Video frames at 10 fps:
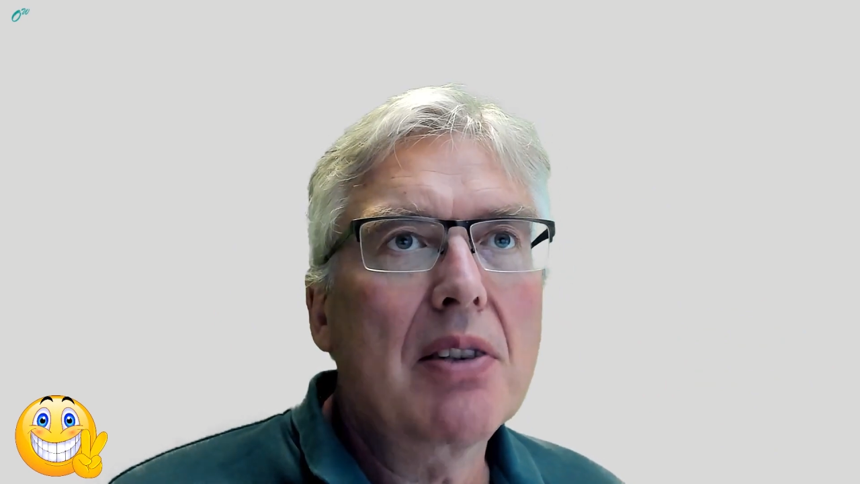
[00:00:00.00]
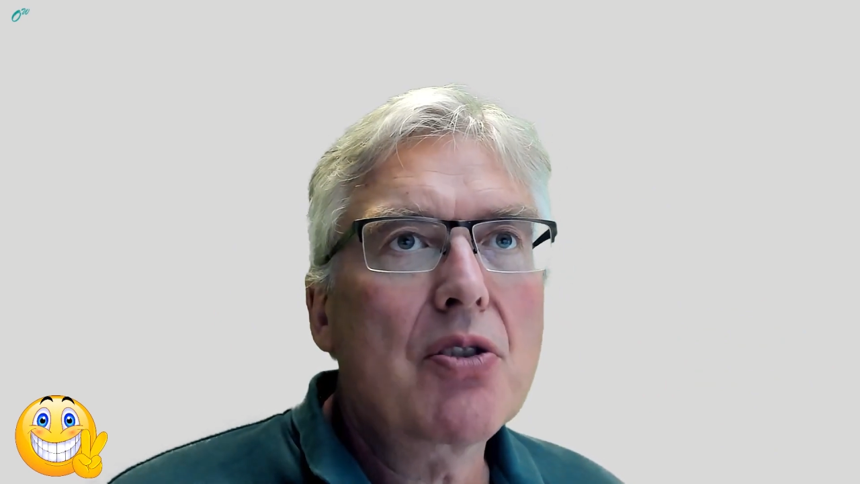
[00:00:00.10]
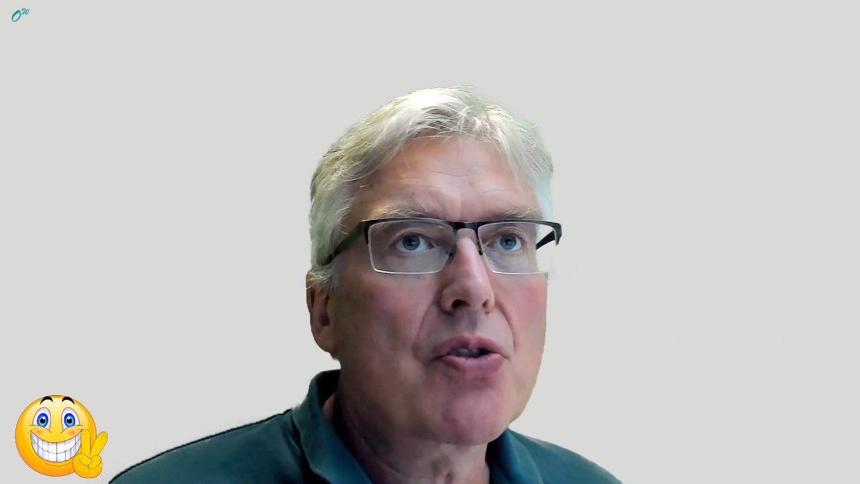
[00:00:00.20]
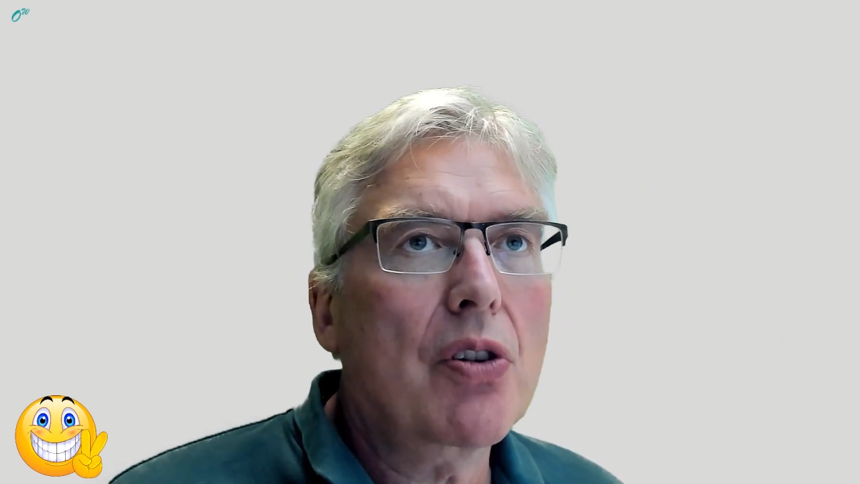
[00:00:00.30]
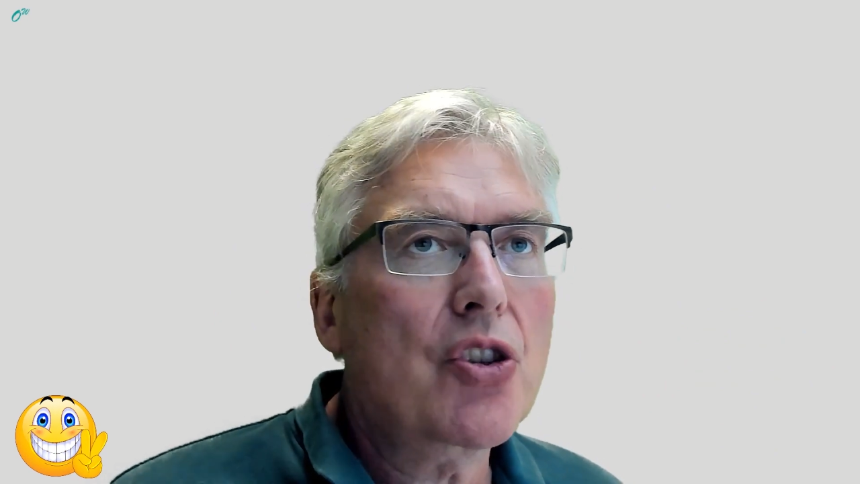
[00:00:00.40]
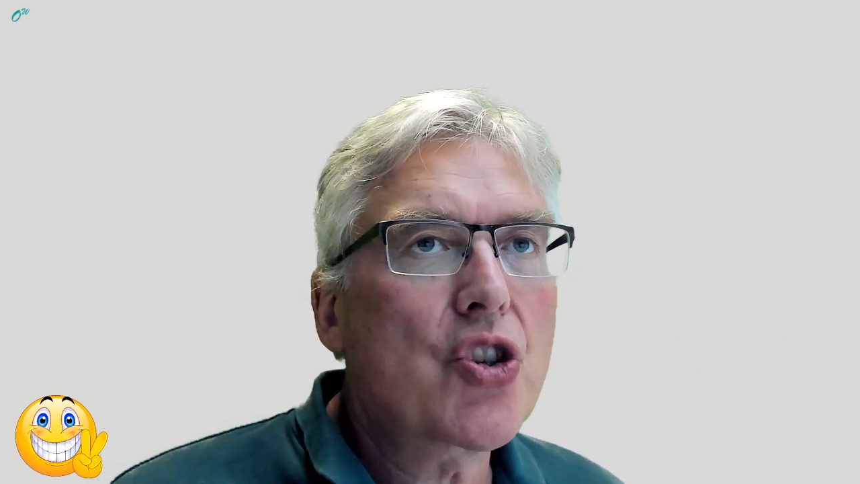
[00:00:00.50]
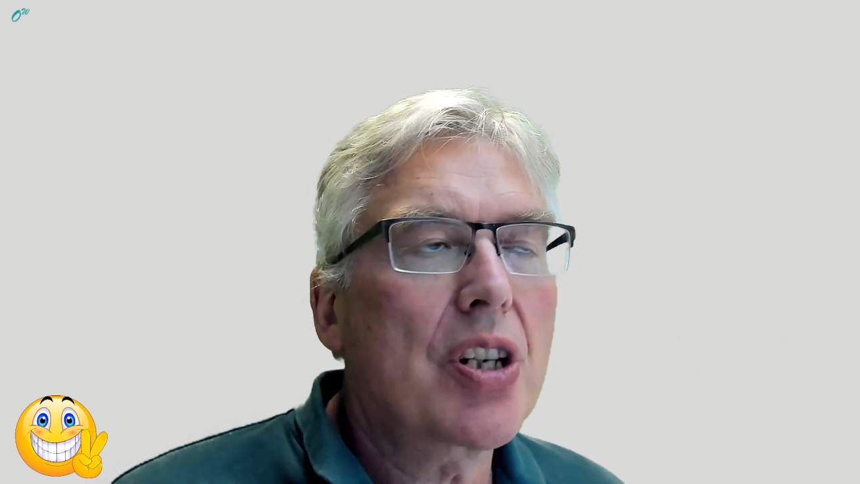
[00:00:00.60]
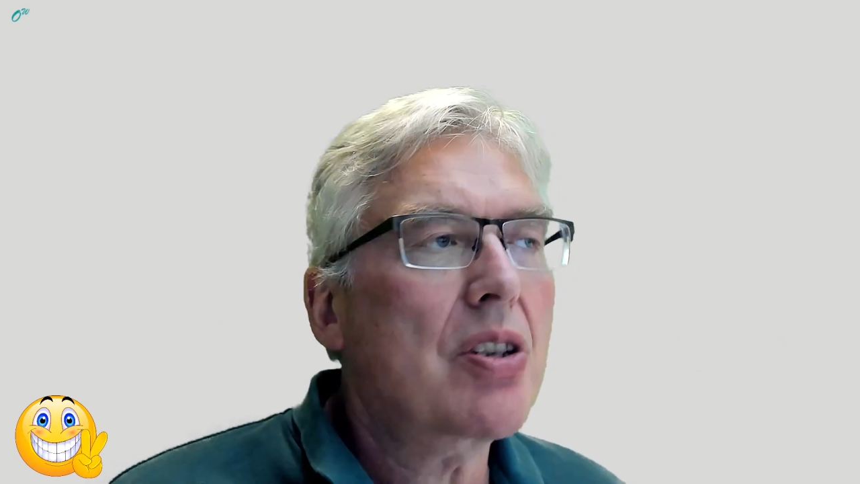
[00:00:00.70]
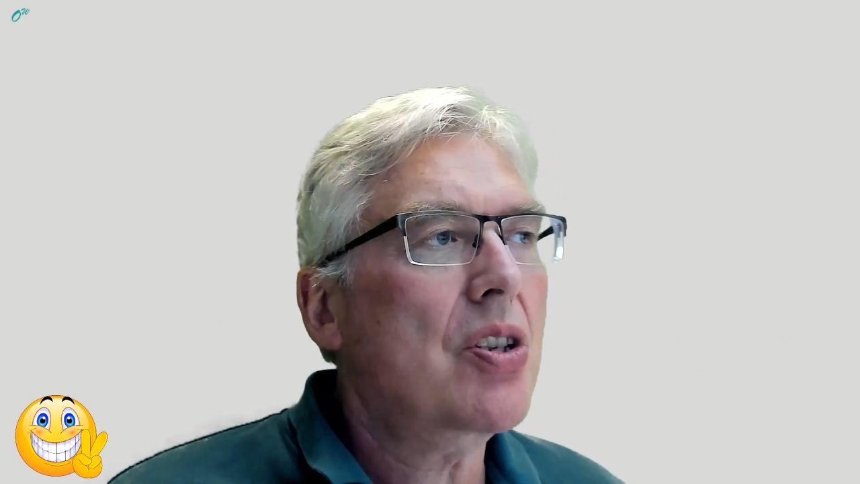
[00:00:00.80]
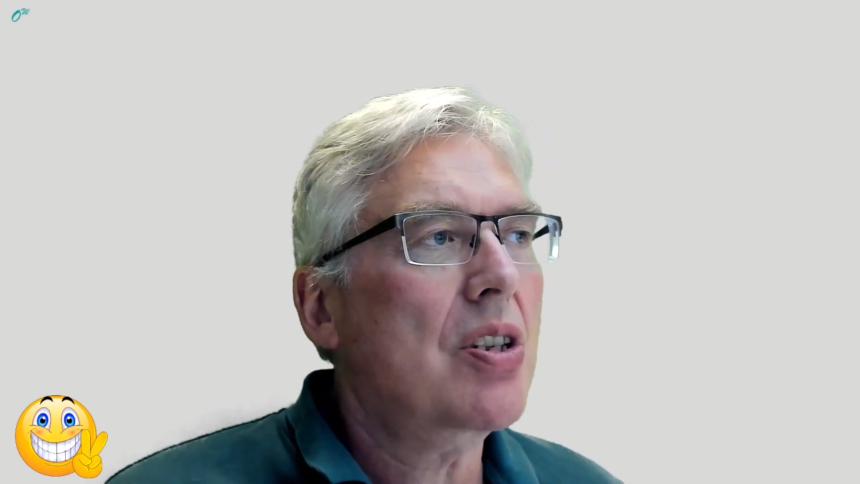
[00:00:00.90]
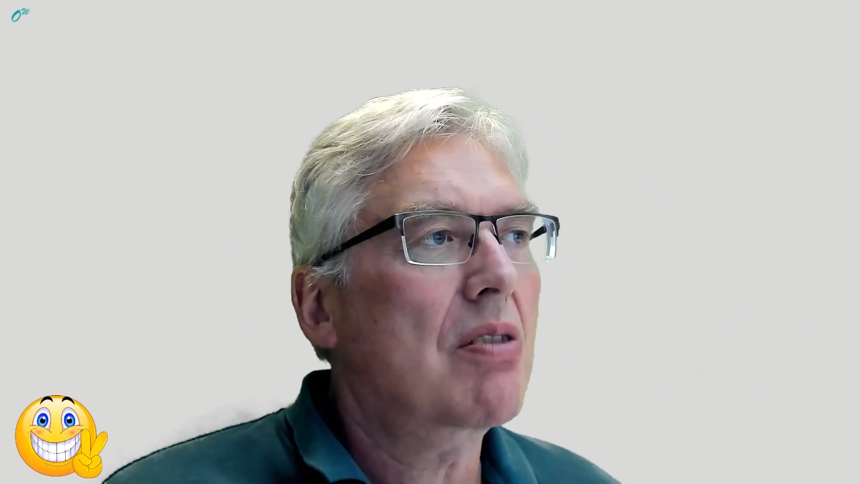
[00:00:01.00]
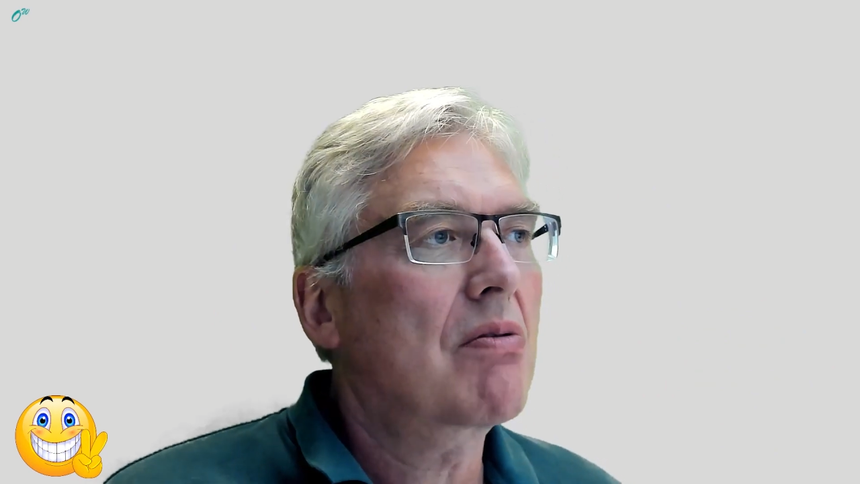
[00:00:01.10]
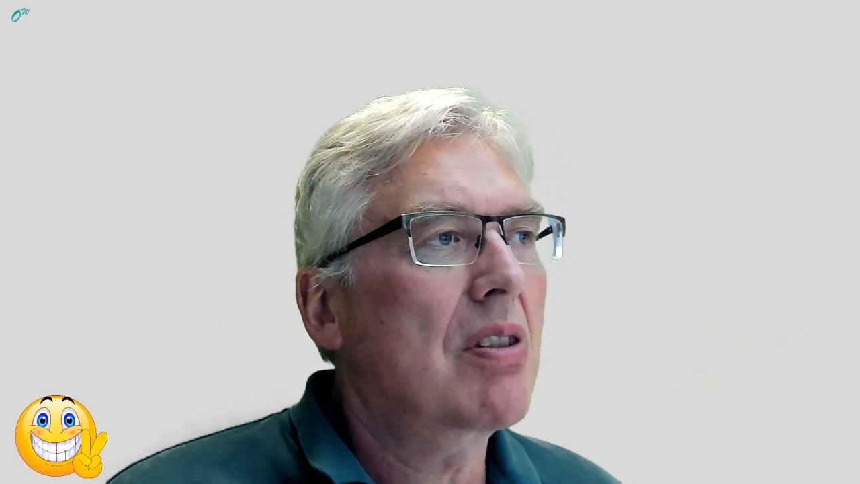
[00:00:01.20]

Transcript: instructions.